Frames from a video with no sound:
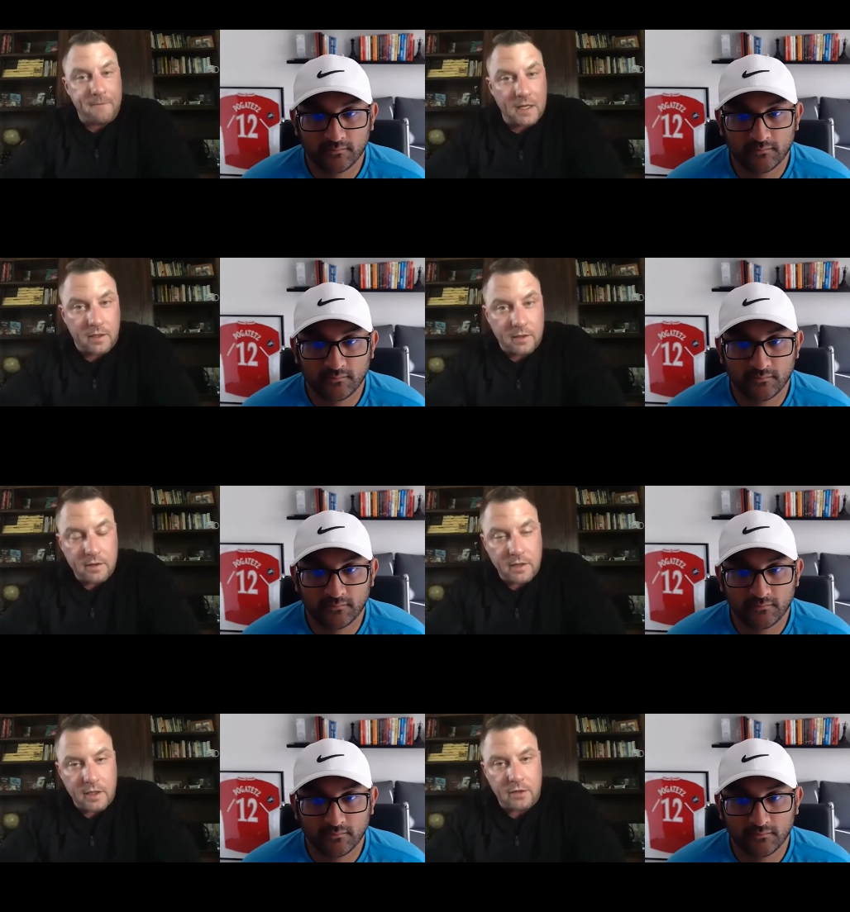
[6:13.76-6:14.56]
Speaker 1: felon.
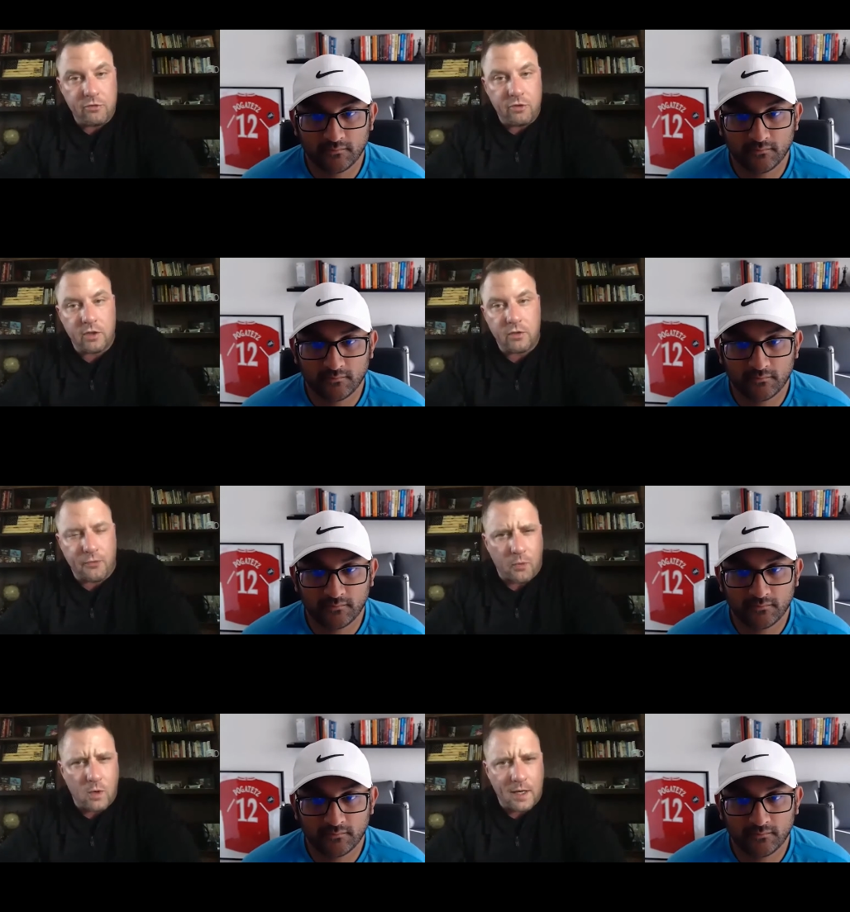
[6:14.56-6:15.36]
And she goes,
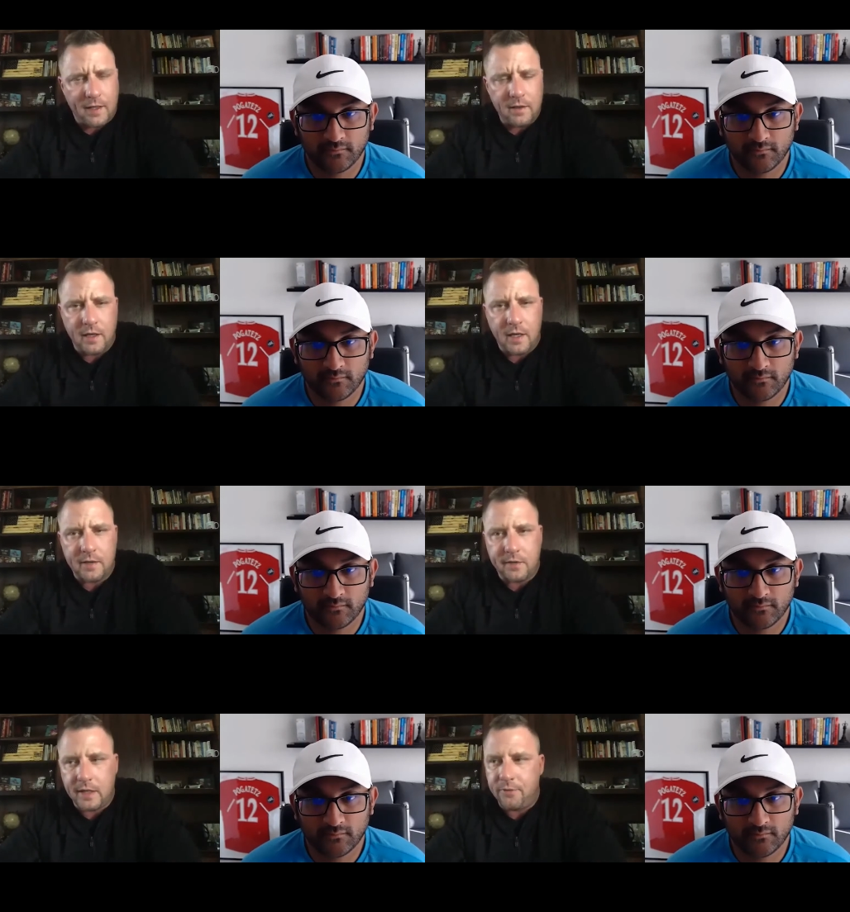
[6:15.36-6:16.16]
For what? And I
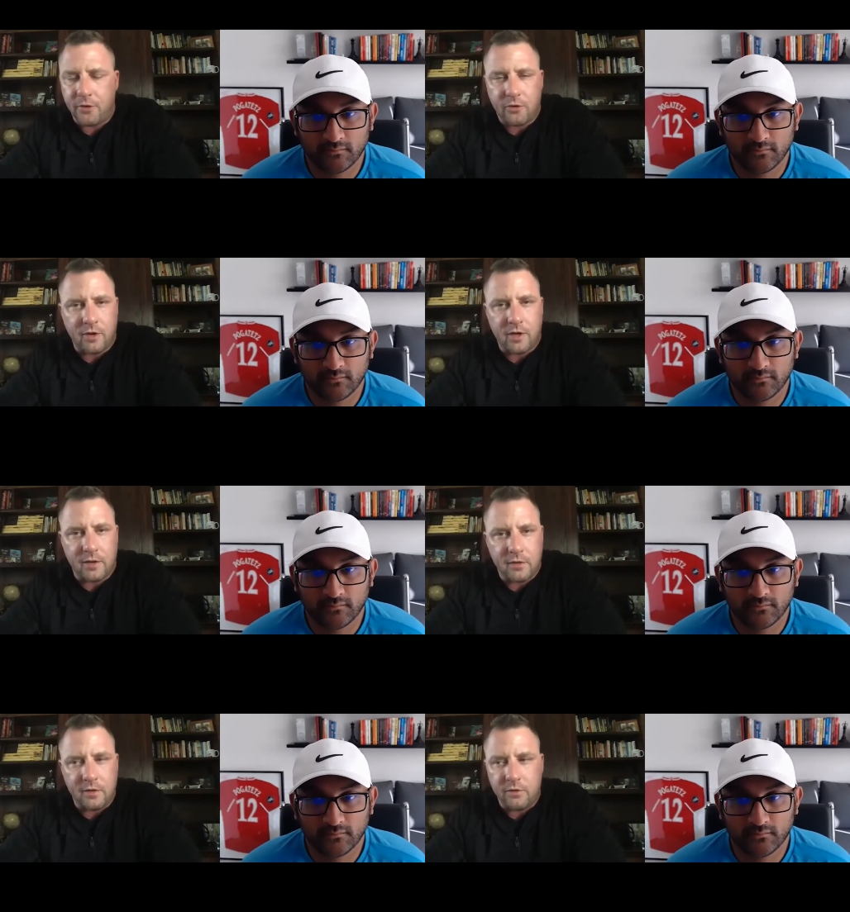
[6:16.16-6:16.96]
said, For
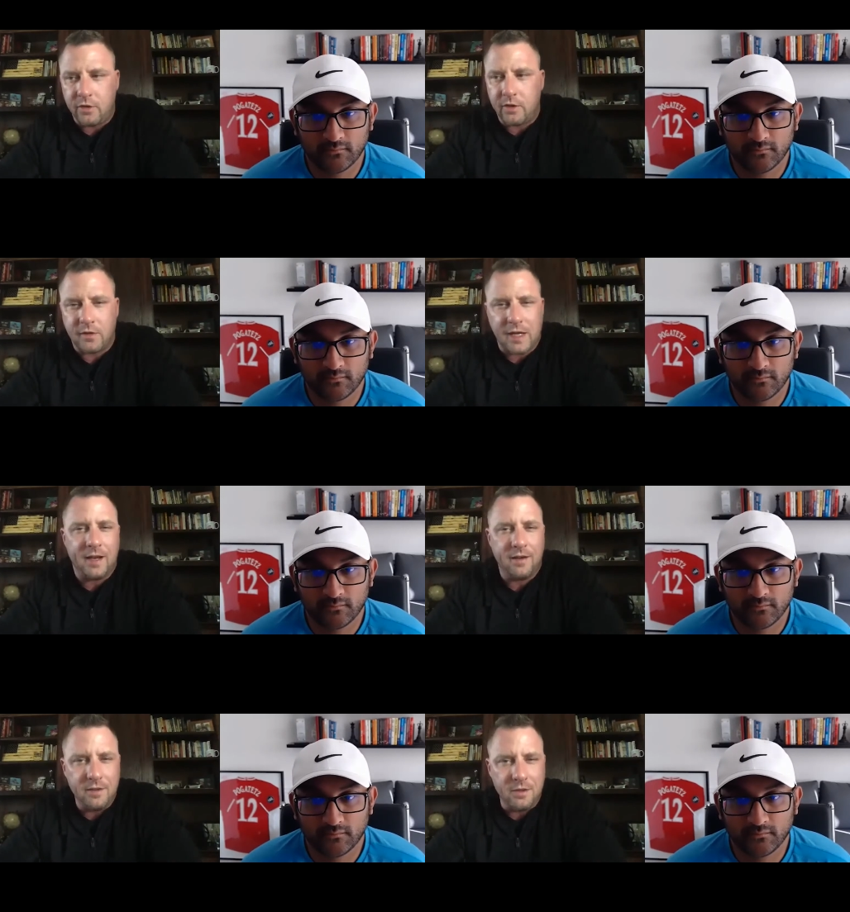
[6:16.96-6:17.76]
drugs. And she goes,
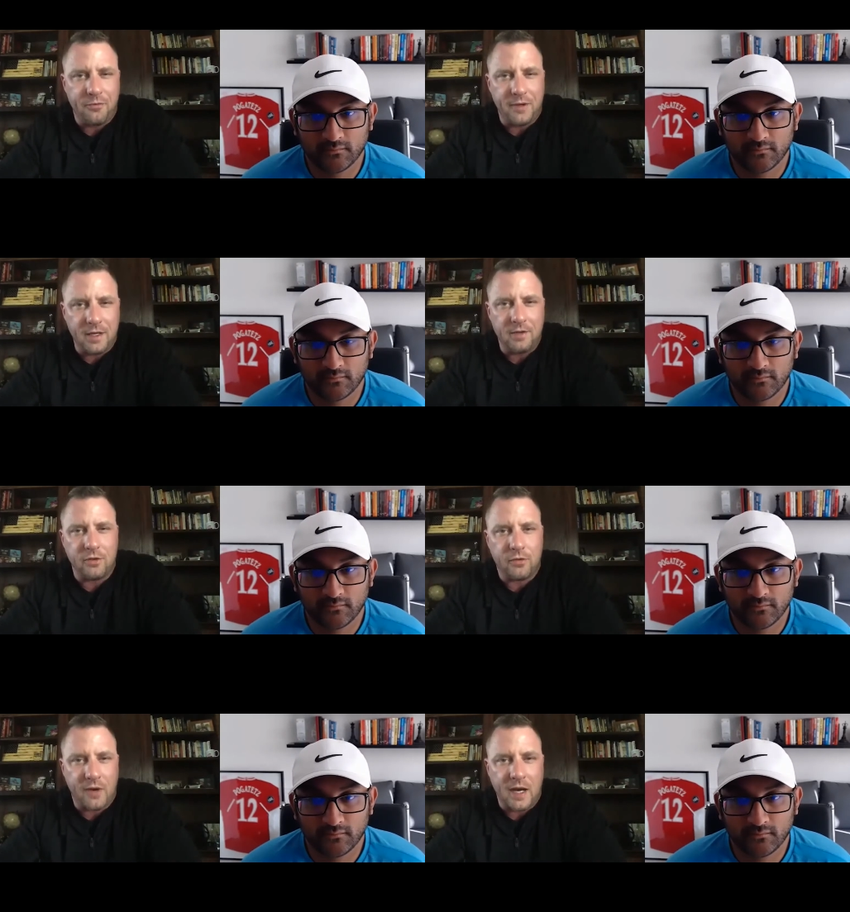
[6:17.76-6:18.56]
eh, You'll fit in
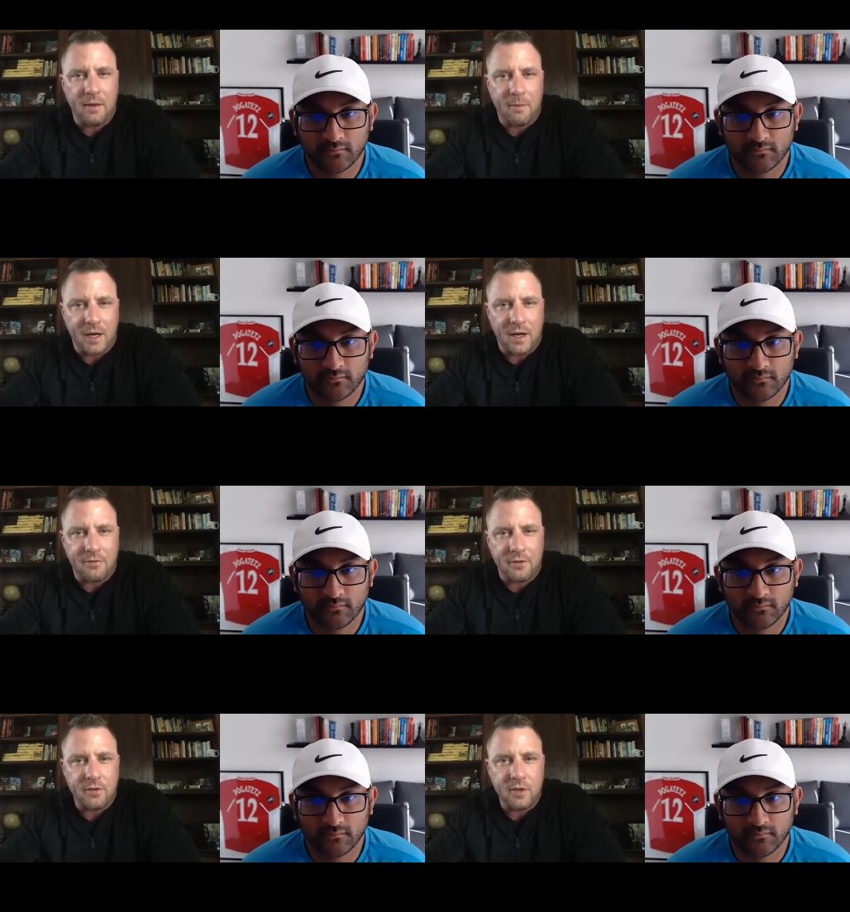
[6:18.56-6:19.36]
just fine in my
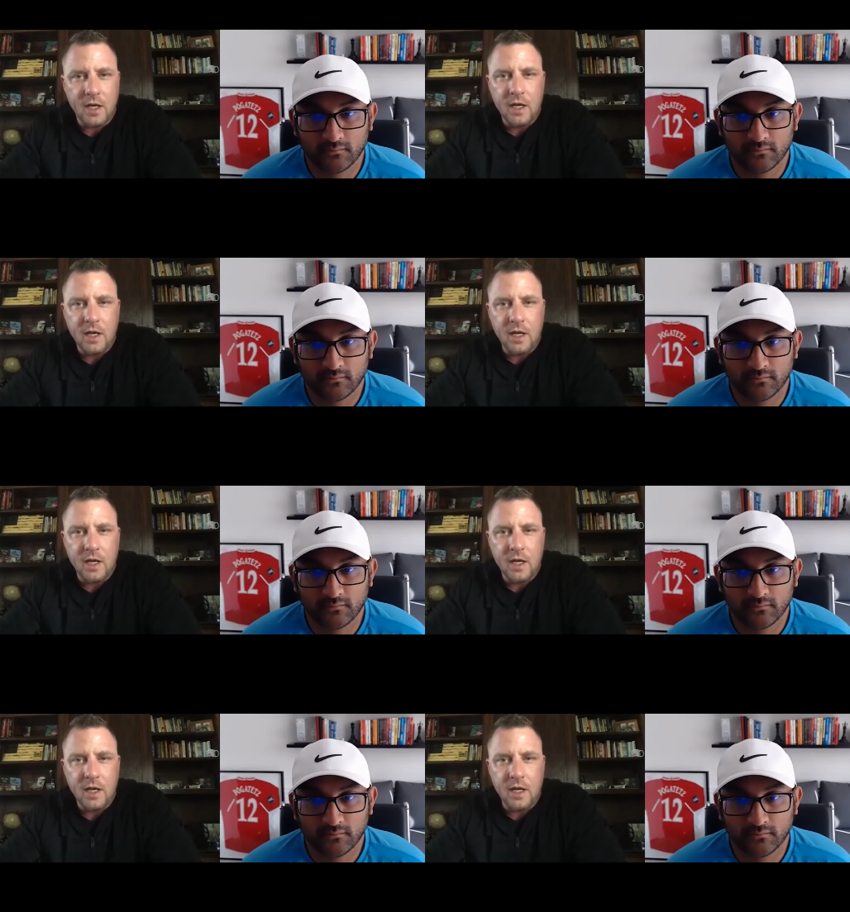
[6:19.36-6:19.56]
office.